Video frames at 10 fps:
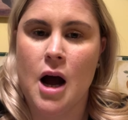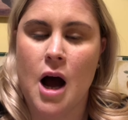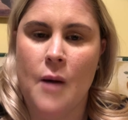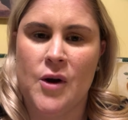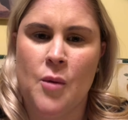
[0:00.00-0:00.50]

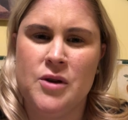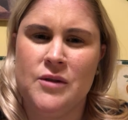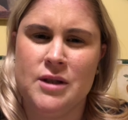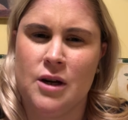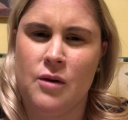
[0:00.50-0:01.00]
It almost
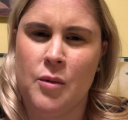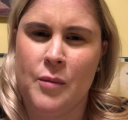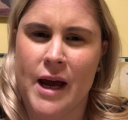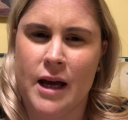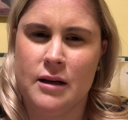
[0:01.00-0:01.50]
feels like a rubber
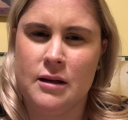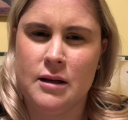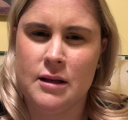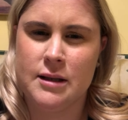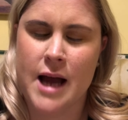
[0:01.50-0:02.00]
band
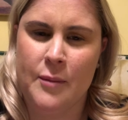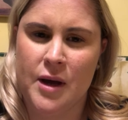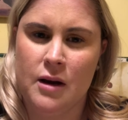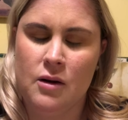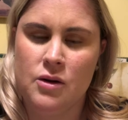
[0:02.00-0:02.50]

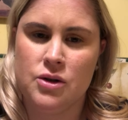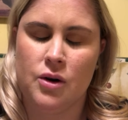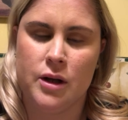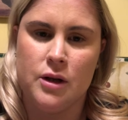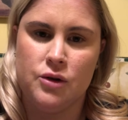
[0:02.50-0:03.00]
snapping
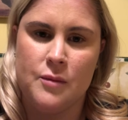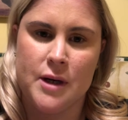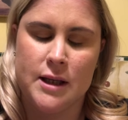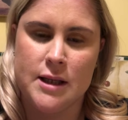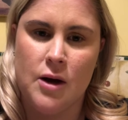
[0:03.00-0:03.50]
during the
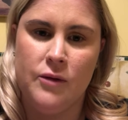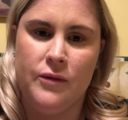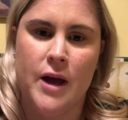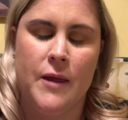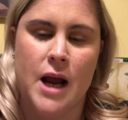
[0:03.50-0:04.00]
treatment
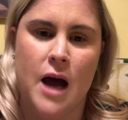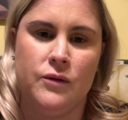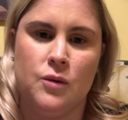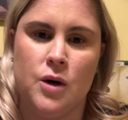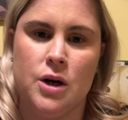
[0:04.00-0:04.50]
itself, and then
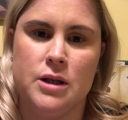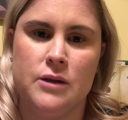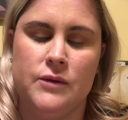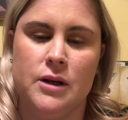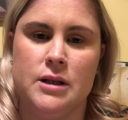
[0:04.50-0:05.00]
afterwards
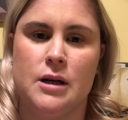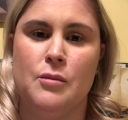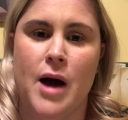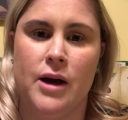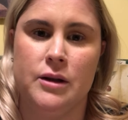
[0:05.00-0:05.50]
it feels like a
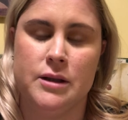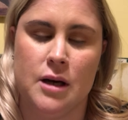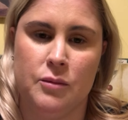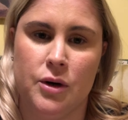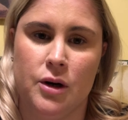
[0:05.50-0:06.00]
mild
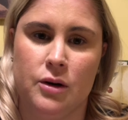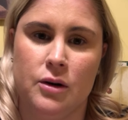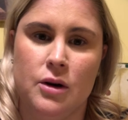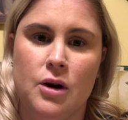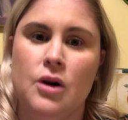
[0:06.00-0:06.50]
sunburn
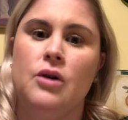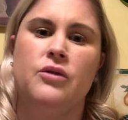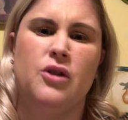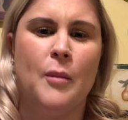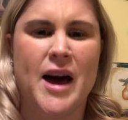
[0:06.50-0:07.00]

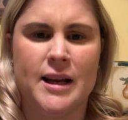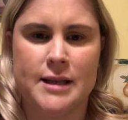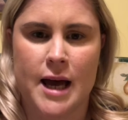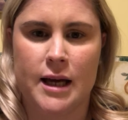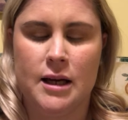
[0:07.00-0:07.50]
for about a
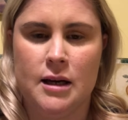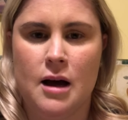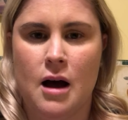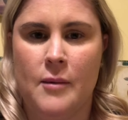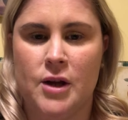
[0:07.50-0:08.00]
day,
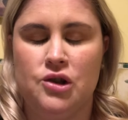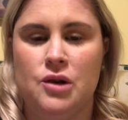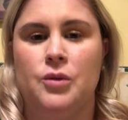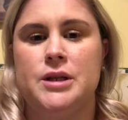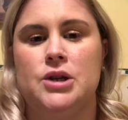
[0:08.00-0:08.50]
and
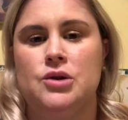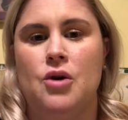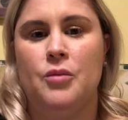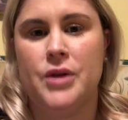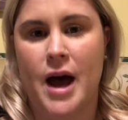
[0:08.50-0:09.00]
she will send you
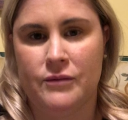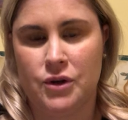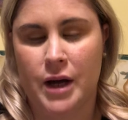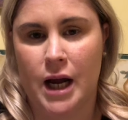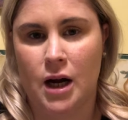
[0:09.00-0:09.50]
home with
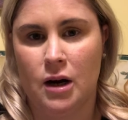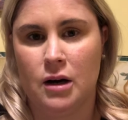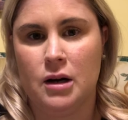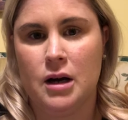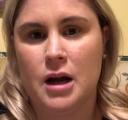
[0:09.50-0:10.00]
aftercare
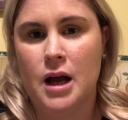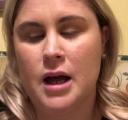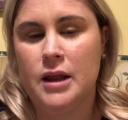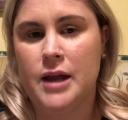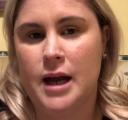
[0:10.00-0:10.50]

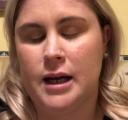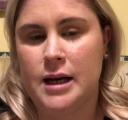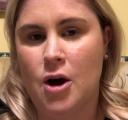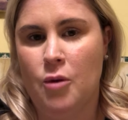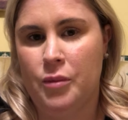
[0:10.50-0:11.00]
that can
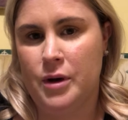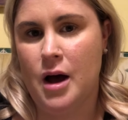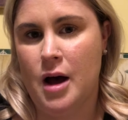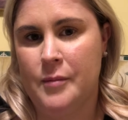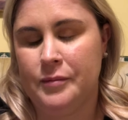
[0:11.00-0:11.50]
help
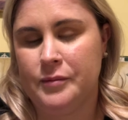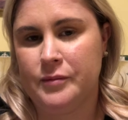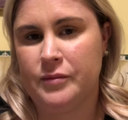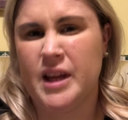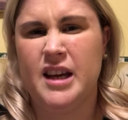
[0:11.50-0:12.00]

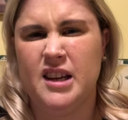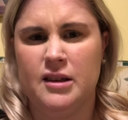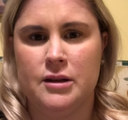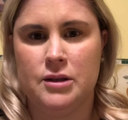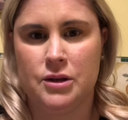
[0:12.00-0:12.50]
heal
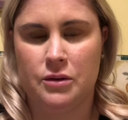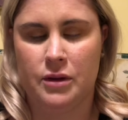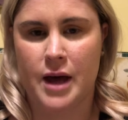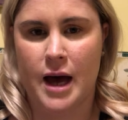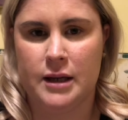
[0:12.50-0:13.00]
and soothe
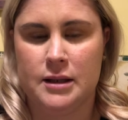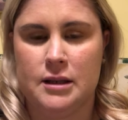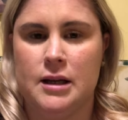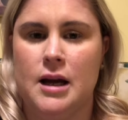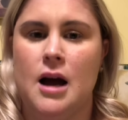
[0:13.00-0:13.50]
that.